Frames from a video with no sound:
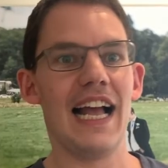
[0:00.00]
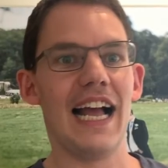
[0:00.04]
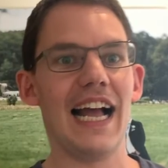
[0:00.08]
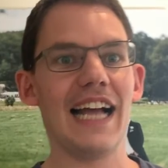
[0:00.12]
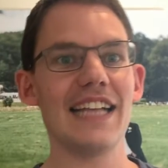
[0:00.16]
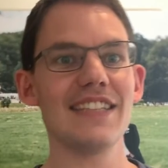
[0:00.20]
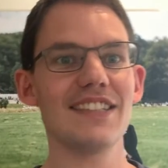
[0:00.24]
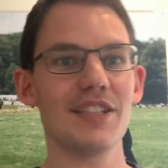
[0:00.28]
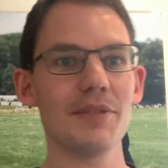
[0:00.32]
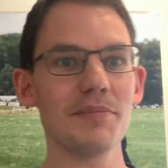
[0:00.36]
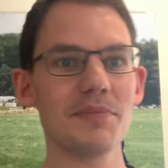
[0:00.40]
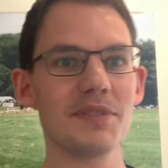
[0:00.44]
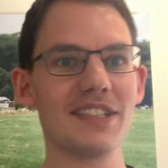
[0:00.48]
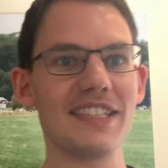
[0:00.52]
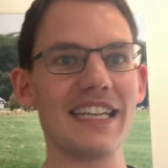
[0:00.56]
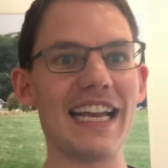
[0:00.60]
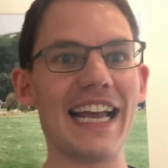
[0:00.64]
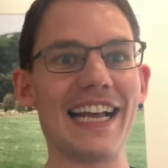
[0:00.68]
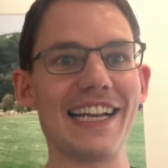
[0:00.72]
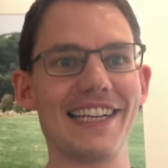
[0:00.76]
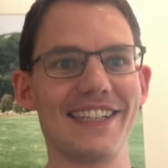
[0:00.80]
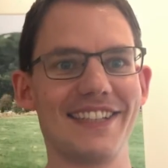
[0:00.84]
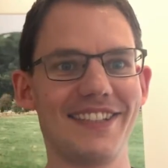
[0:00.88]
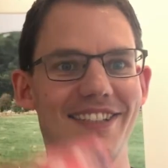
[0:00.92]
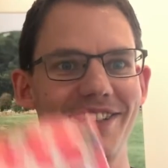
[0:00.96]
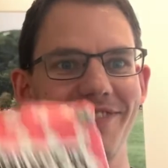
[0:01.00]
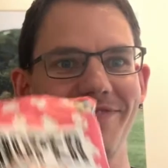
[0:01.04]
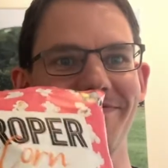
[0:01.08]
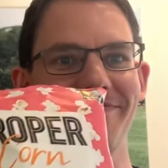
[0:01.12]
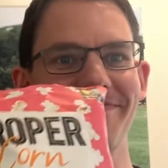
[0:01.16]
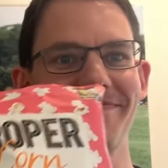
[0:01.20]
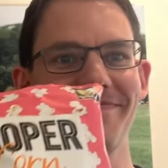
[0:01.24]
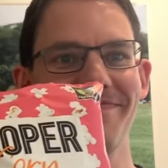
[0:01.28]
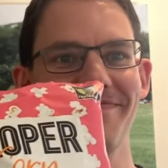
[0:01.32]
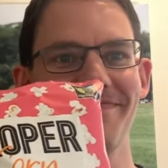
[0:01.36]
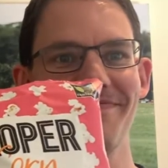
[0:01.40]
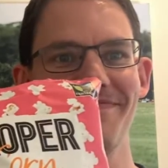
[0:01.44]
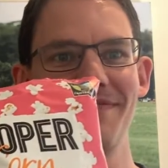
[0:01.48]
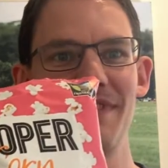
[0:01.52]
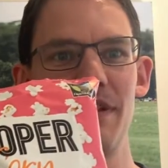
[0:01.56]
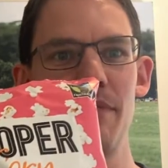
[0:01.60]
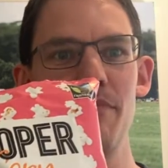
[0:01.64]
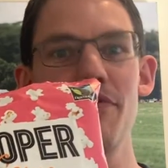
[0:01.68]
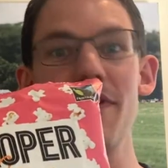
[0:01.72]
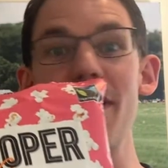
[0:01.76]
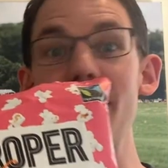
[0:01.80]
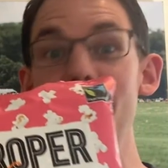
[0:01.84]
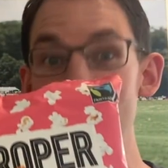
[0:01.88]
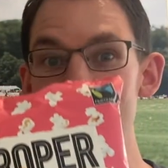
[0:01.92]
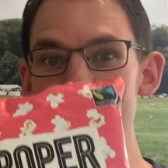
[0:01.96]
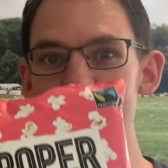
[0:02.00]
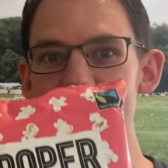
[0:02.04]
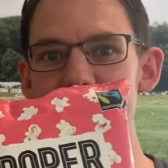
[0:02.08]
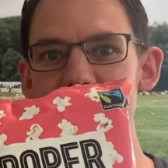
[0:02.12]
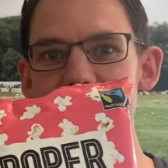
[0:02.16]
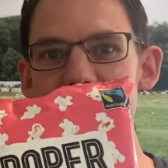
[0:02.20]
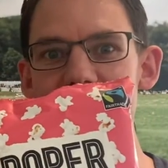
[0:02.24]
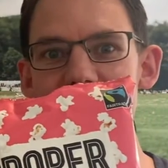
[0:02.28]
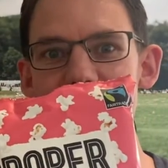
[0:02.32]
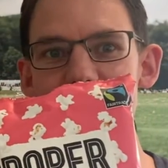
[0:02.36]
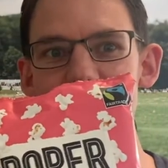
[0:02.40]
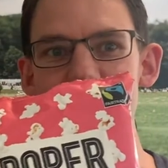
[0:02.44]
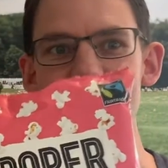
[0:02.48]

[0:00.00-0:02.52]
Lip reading: And some snacks. Preferably fair